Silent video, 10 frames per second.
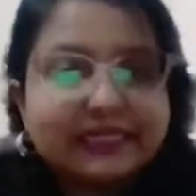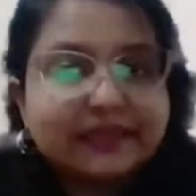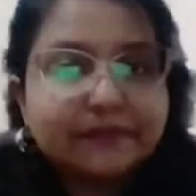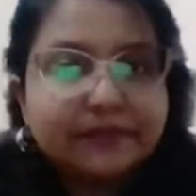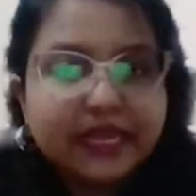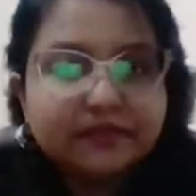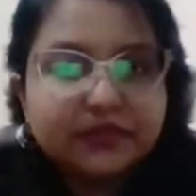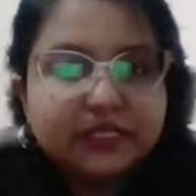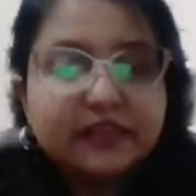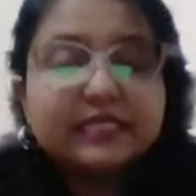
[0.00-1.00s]

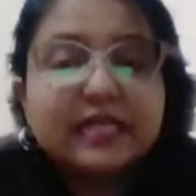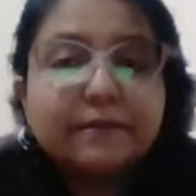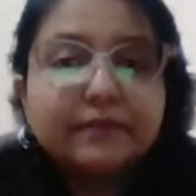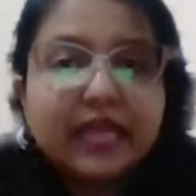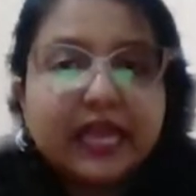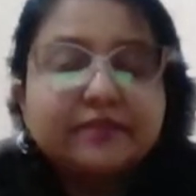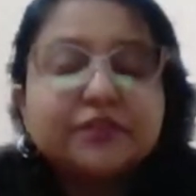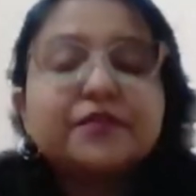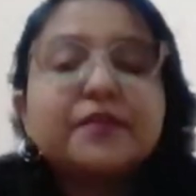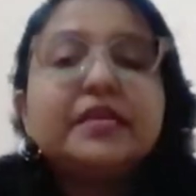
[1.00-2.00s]
Sometimes they sometimes from